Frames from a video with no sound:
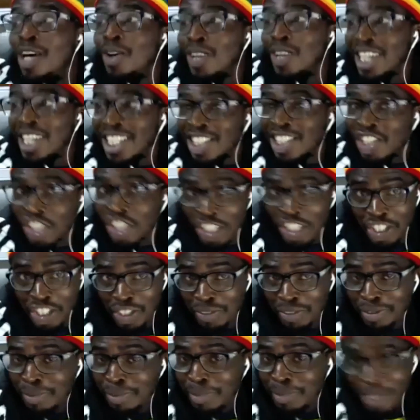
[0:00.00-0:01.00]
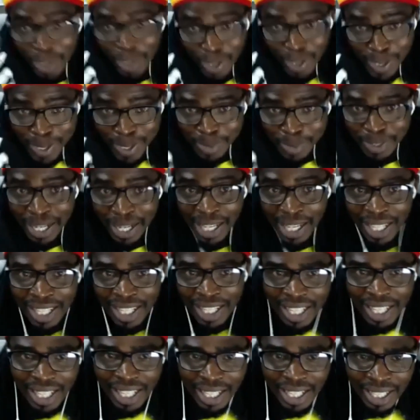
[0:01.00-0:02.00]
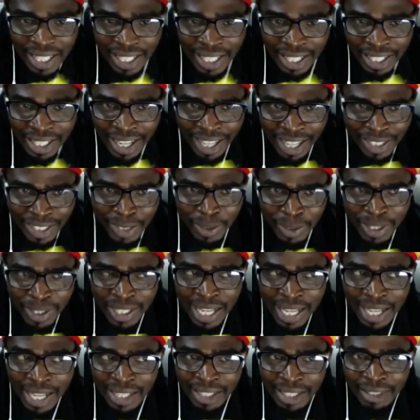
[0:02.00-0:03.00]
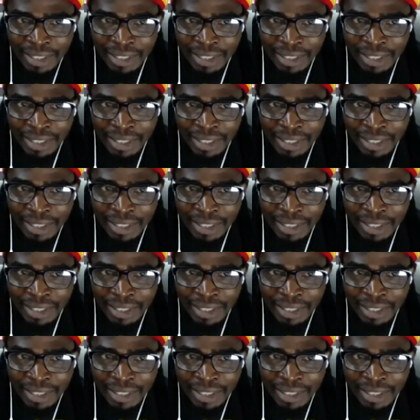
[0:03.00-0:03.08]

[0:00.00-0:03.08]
collect change from a customer. And she was like,